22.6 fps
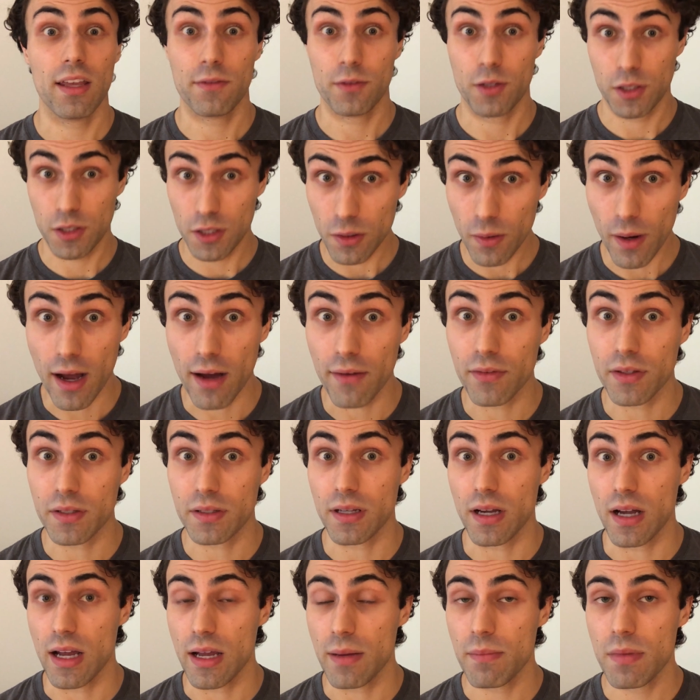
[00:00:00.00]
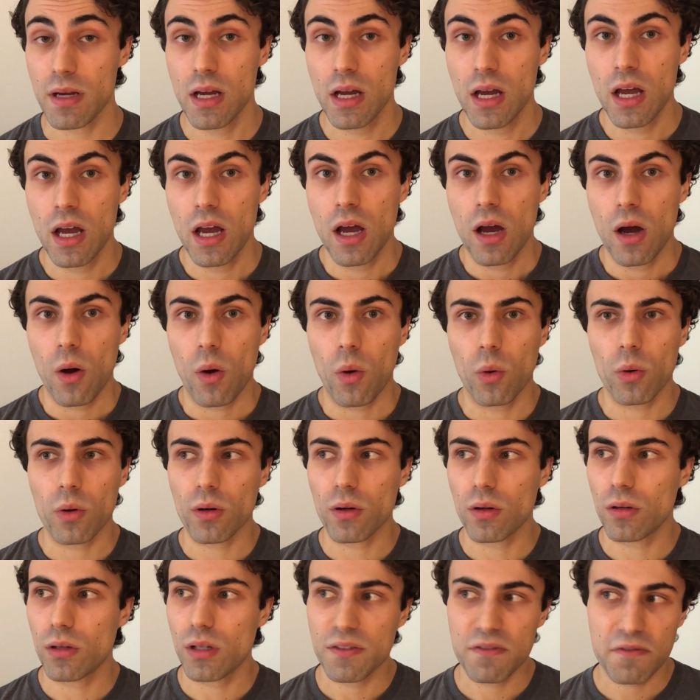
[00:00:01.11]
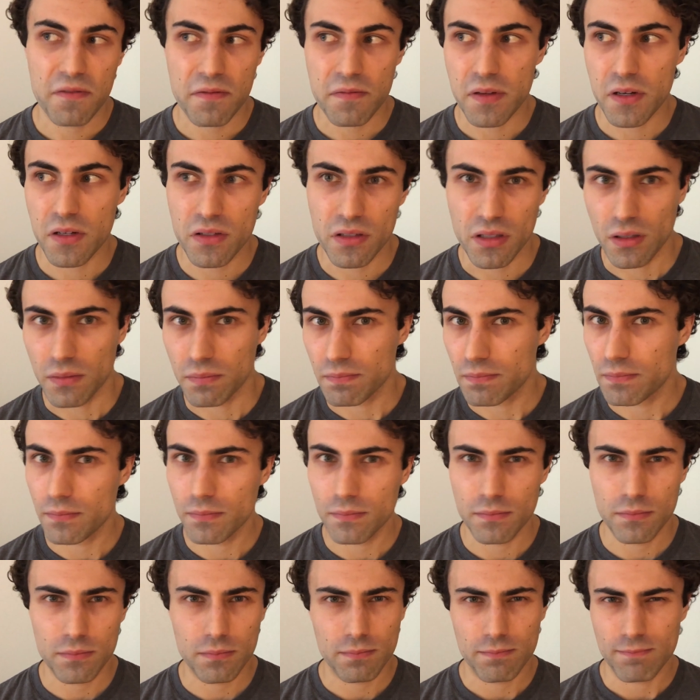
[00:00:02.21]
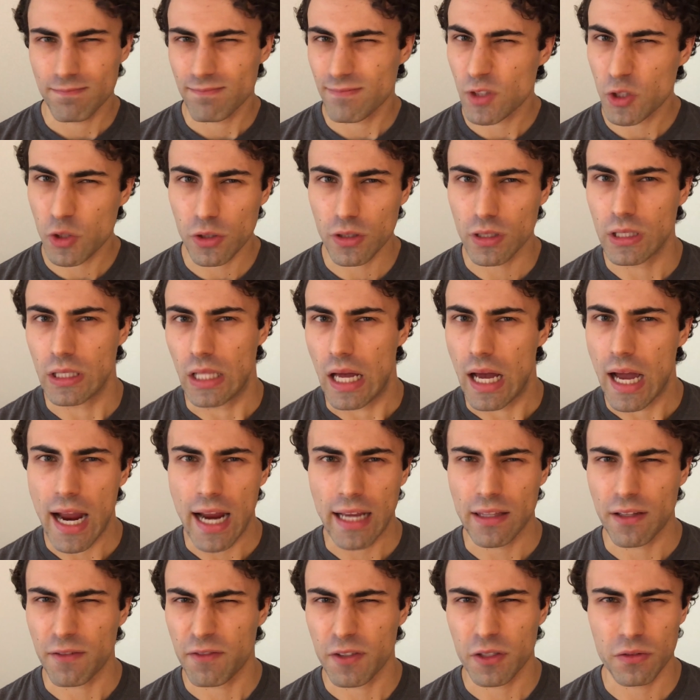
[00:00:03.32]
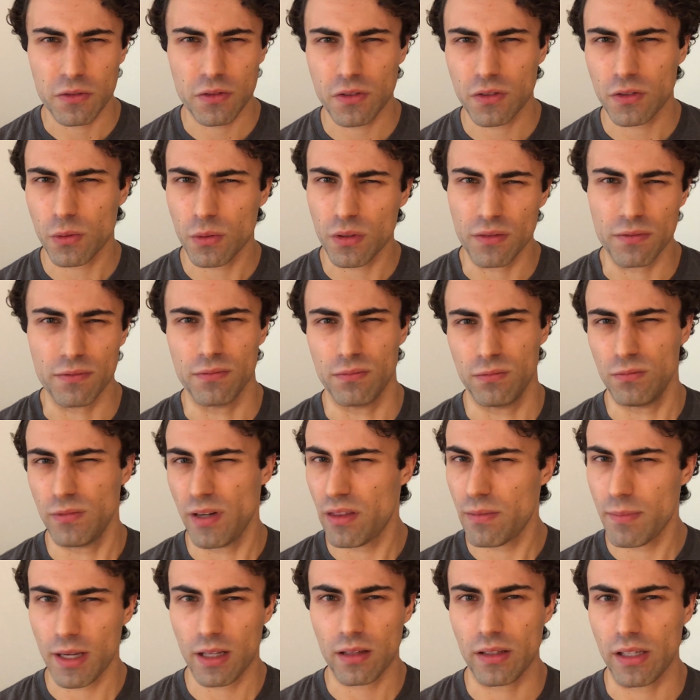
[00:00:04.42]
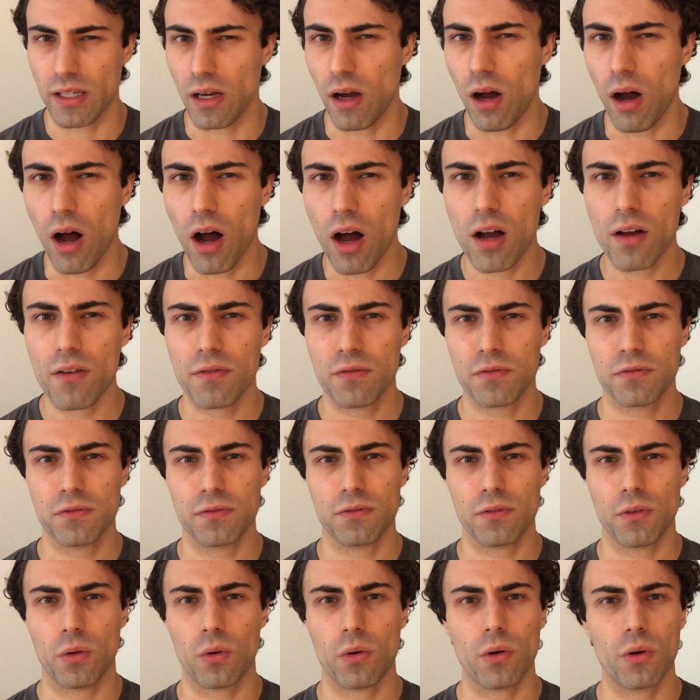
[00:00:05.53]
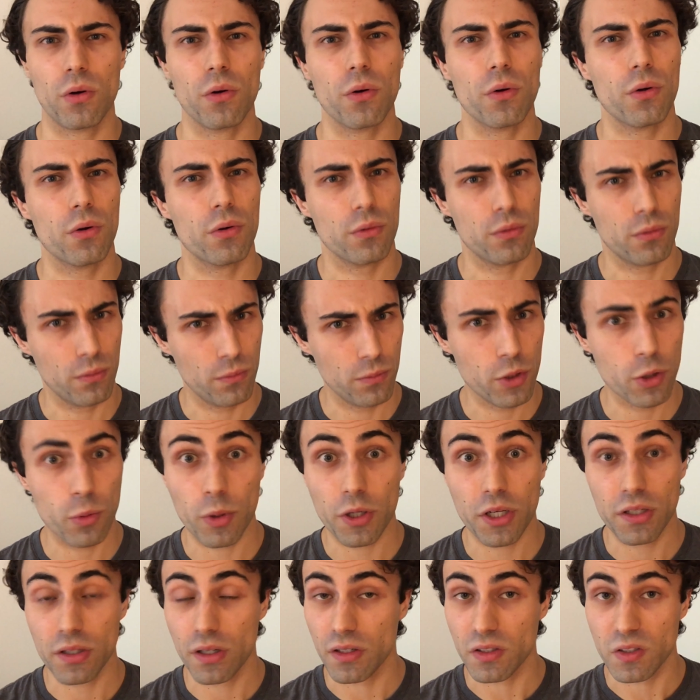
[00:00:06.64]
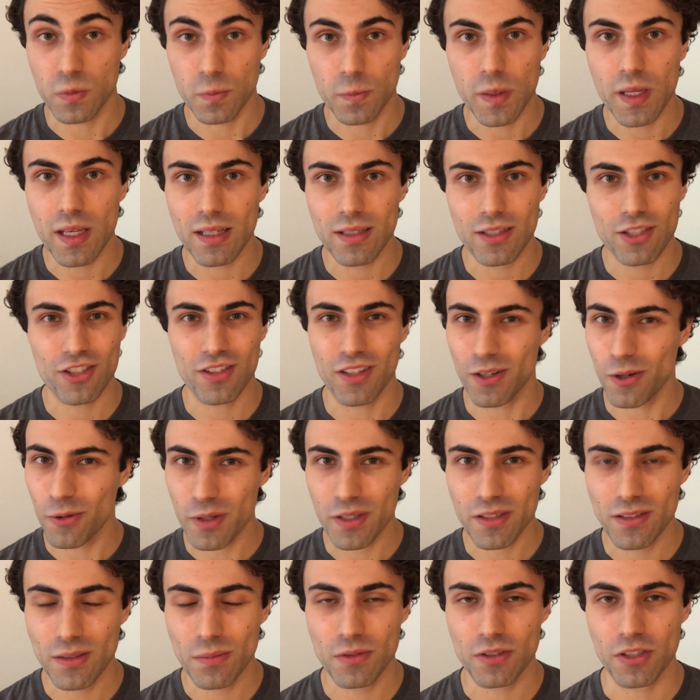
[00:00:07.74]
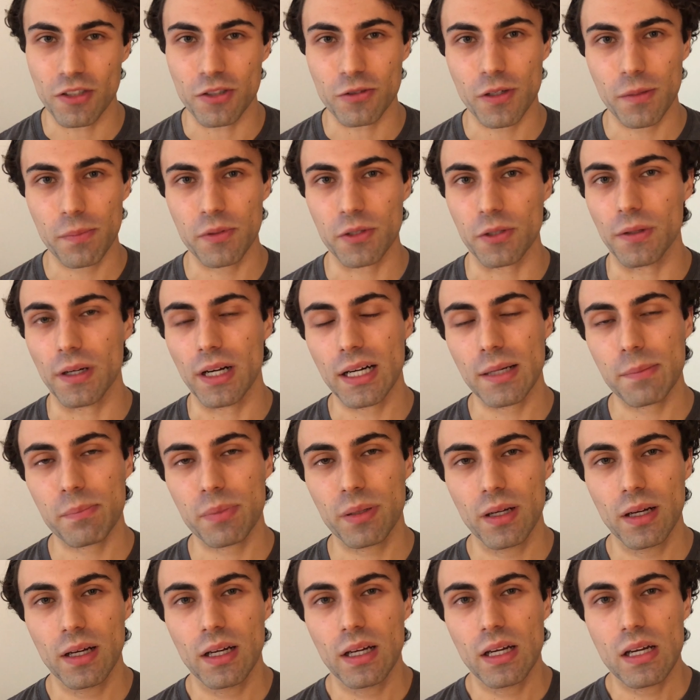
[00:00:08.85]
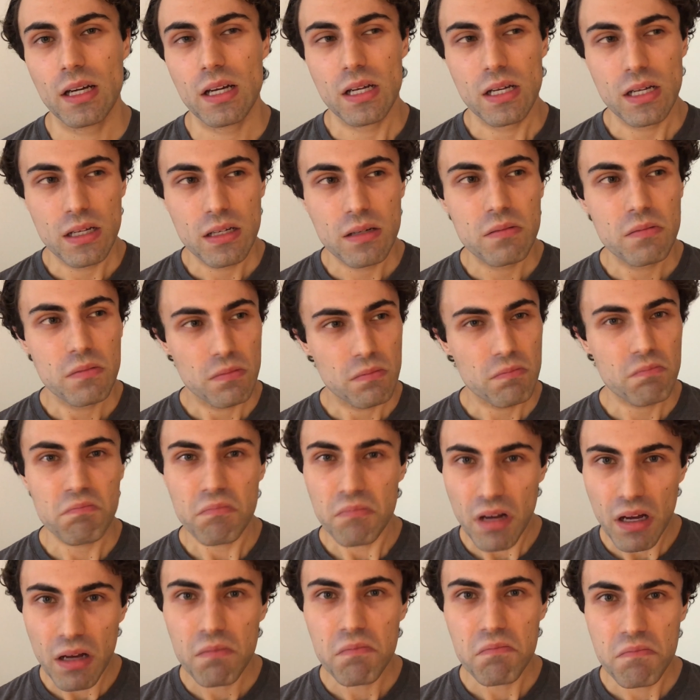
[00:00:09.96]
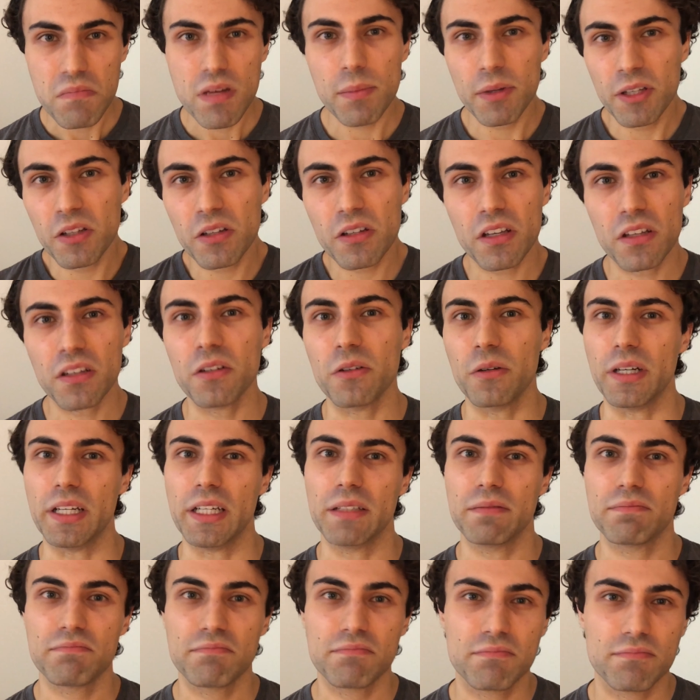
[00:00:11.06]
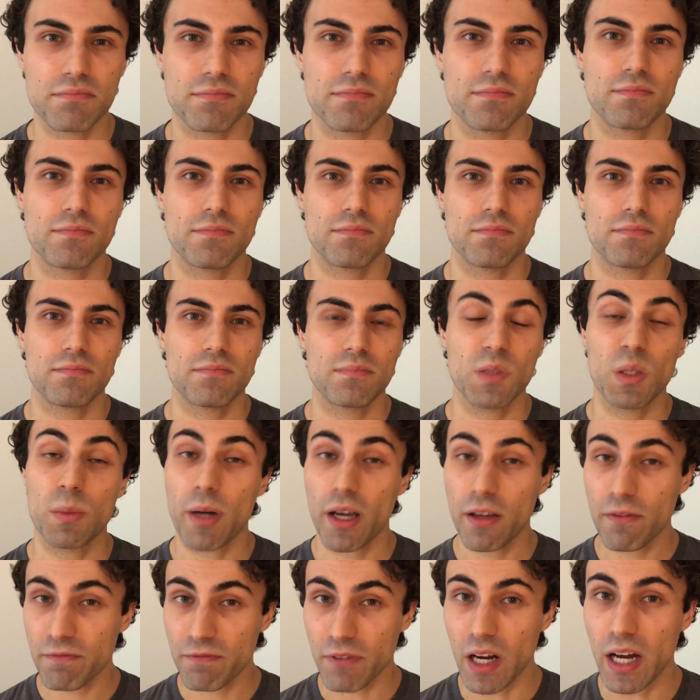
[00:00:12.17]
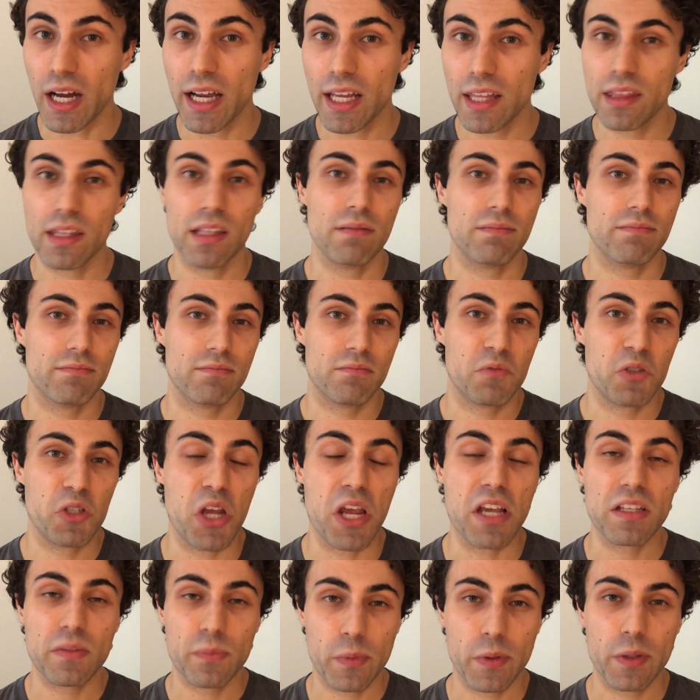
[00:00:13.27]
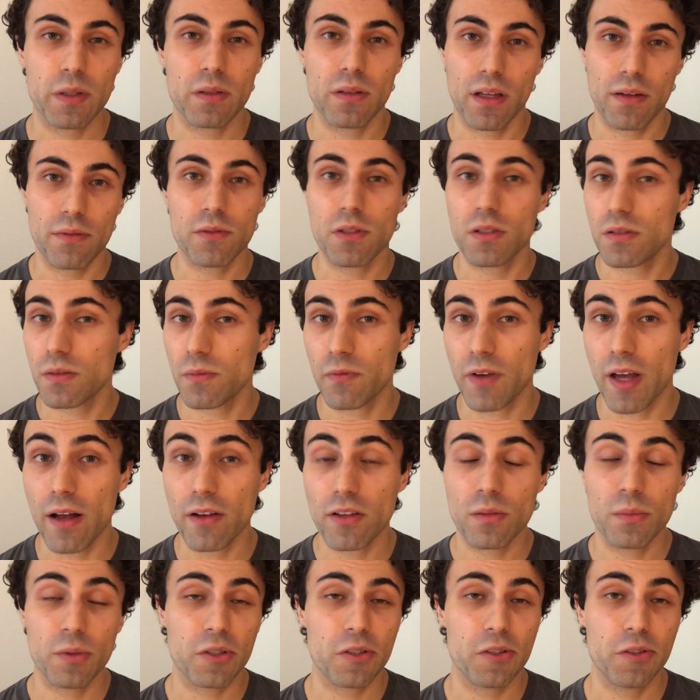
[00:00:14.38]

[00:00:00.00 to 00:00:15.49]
if you do have the time, or if there's a certain line that feels sort of rhythmically off, or you're working on a speech that always seems to trip you up, maybe look into it. You might find that Shakespeare left you some valuable